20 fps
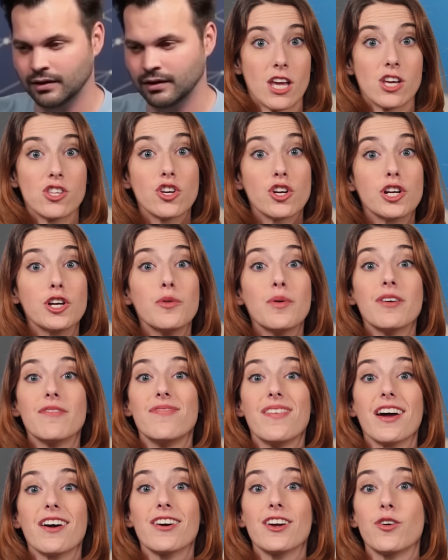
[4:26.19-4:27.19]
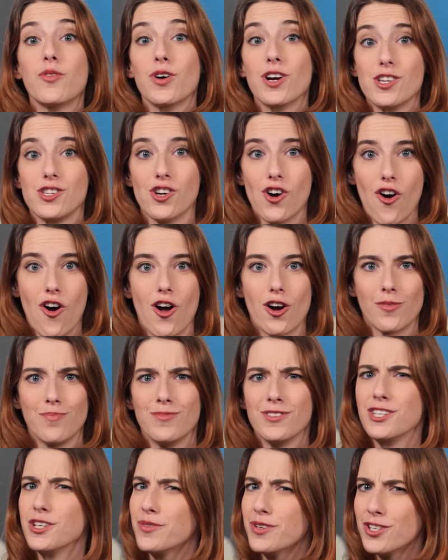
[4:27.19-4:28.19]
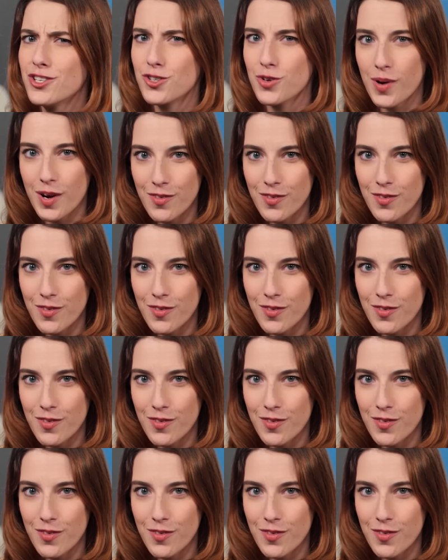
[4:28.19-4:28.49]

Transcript: So are you a ferret or a dog? Do you enjoy